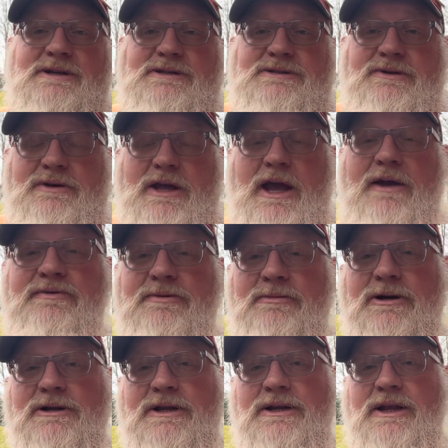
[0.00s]
I was doing an
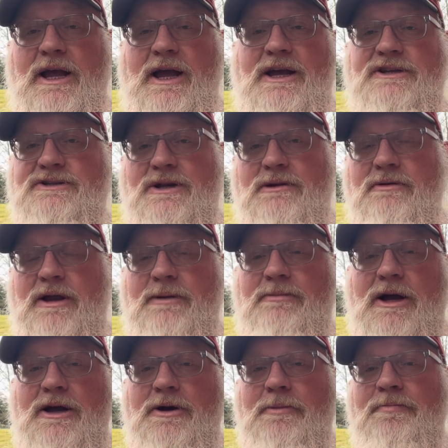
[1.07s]
aftermarket dash and I ran
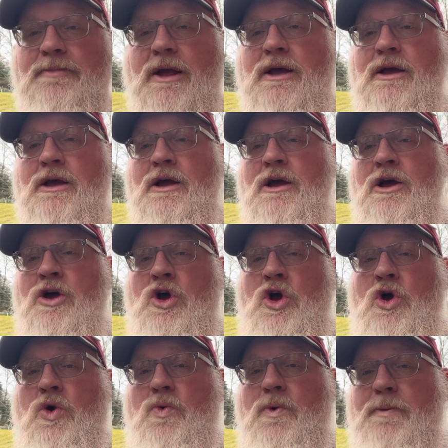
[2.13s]
my own.
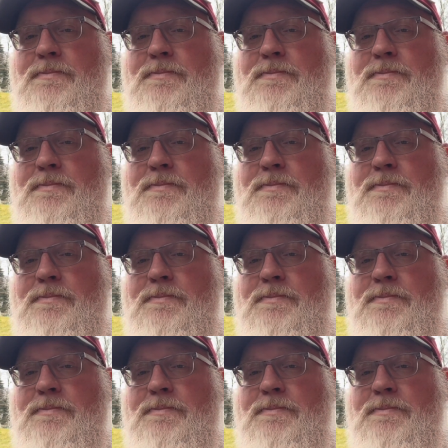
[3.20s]
Well,